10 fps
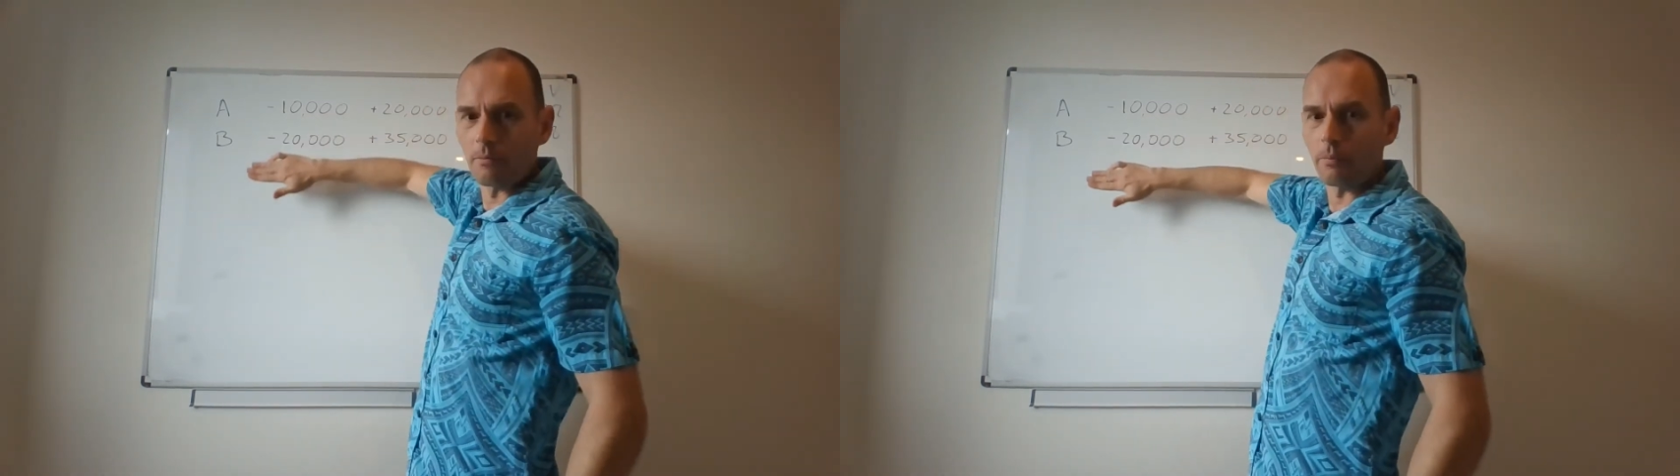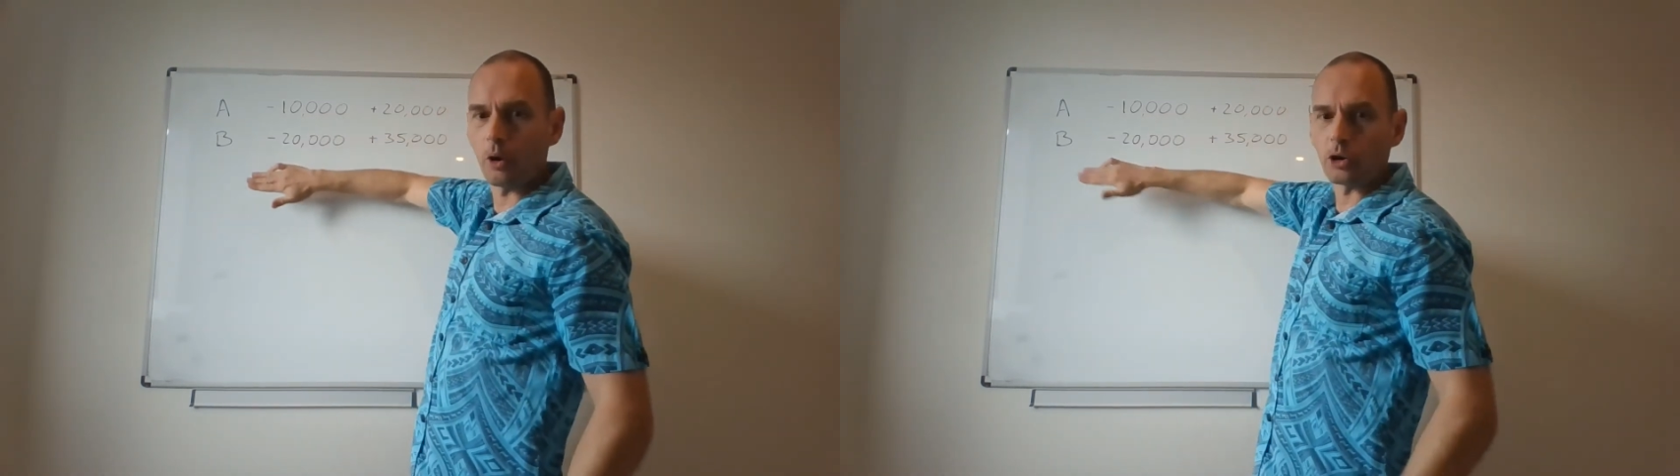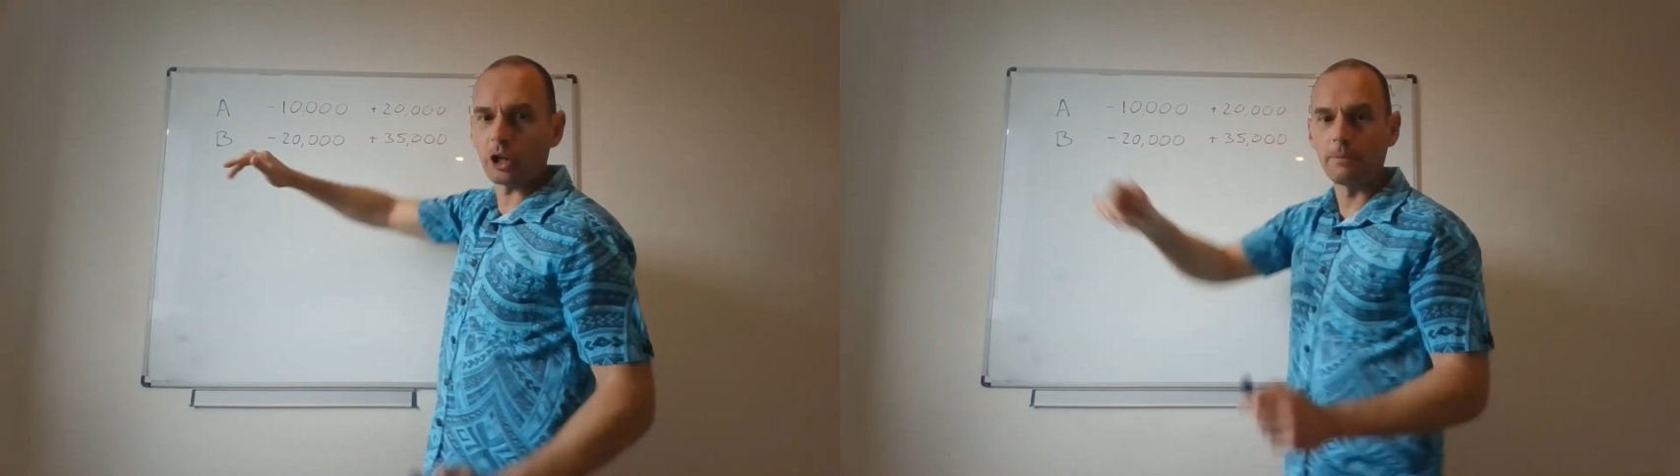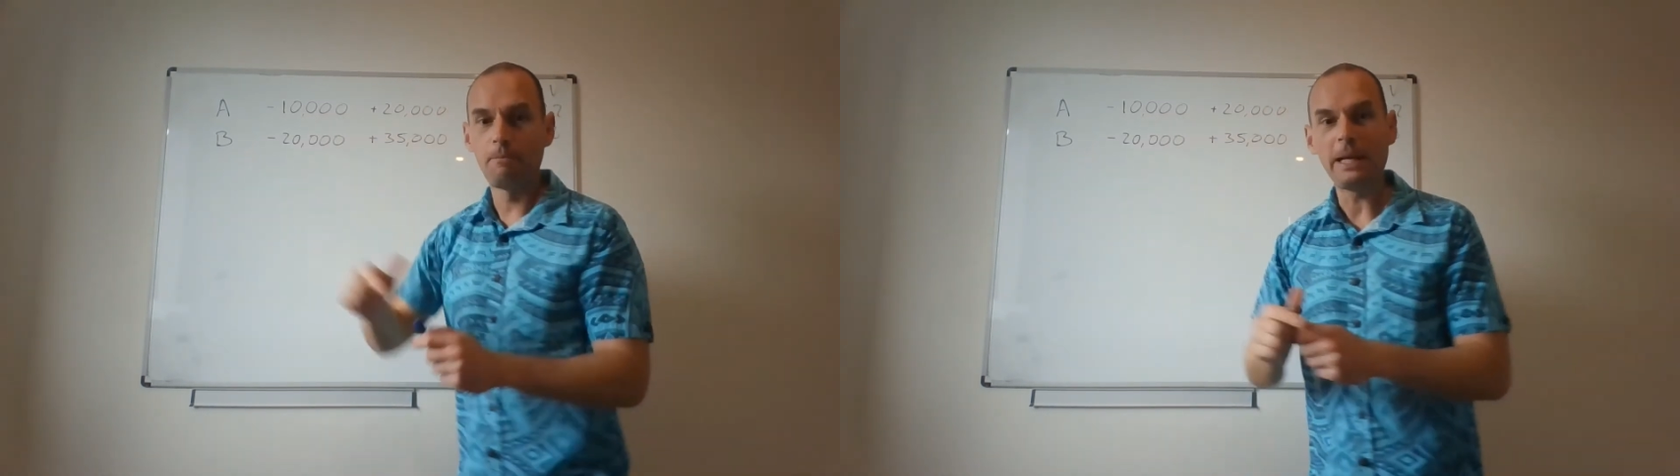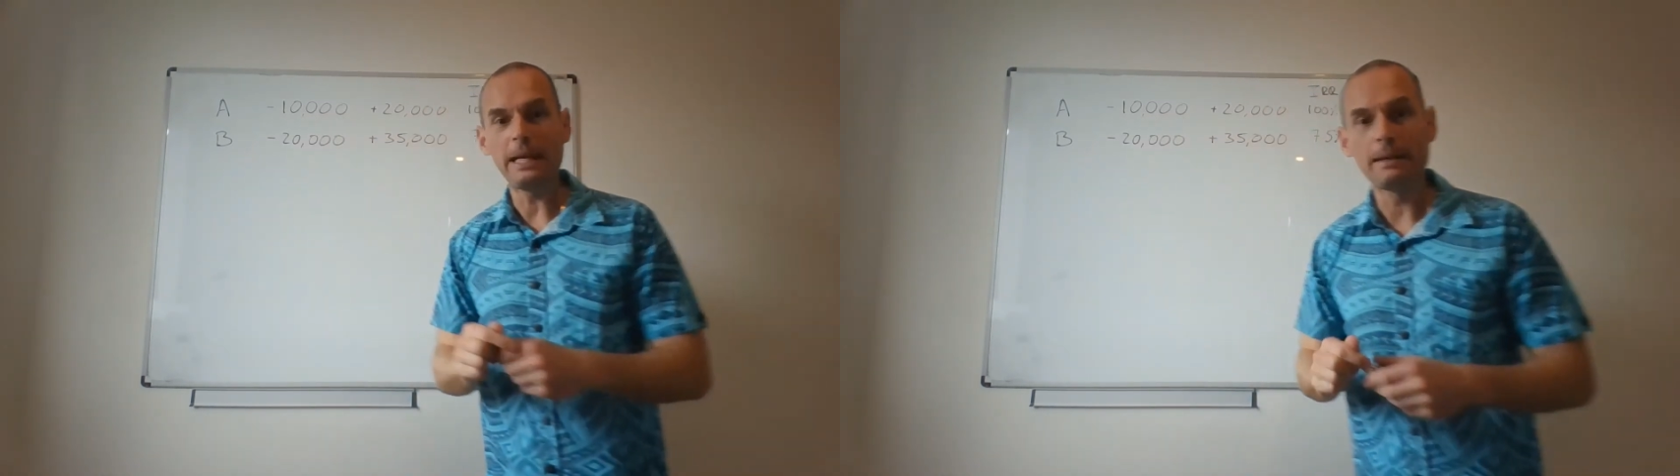project
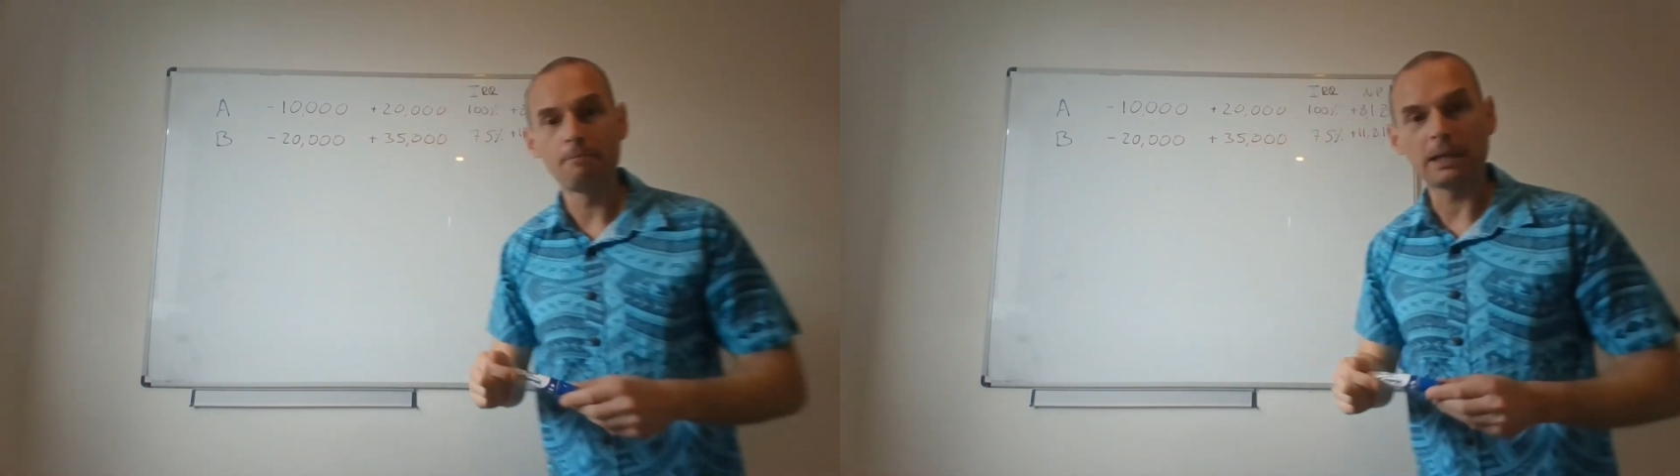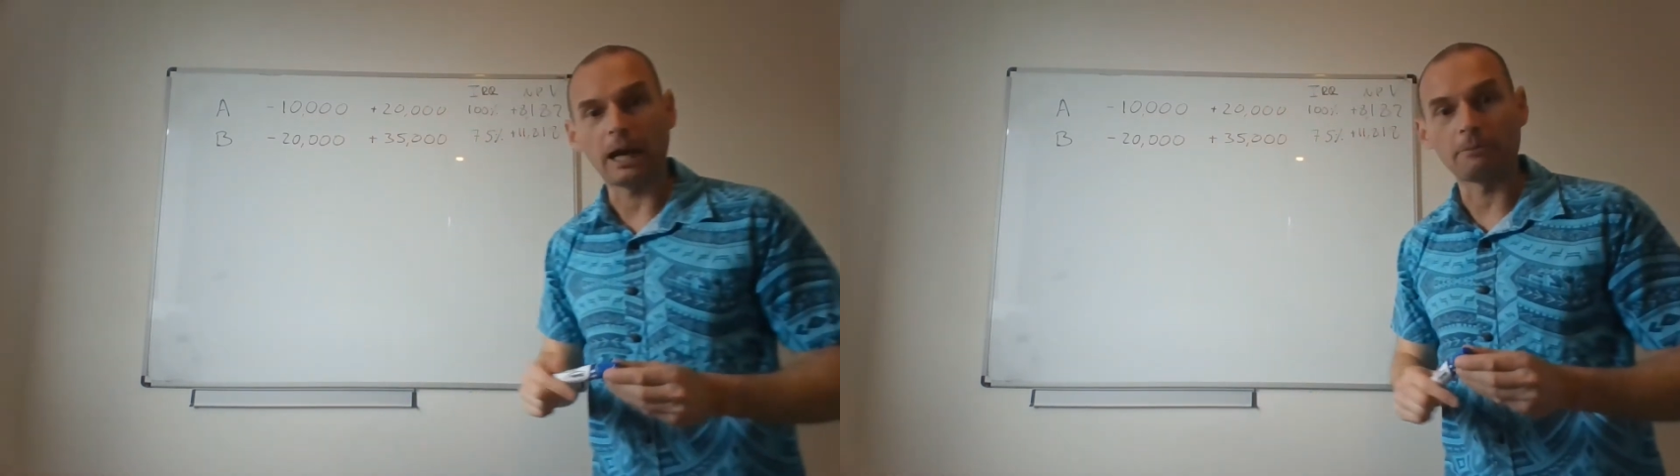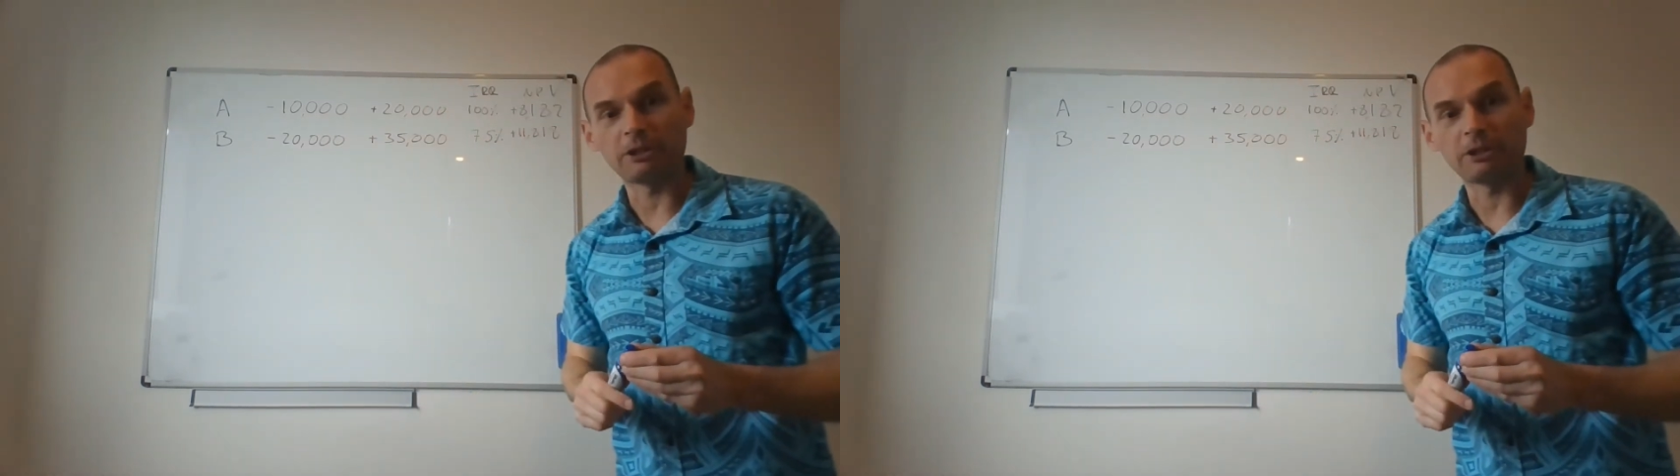B becomes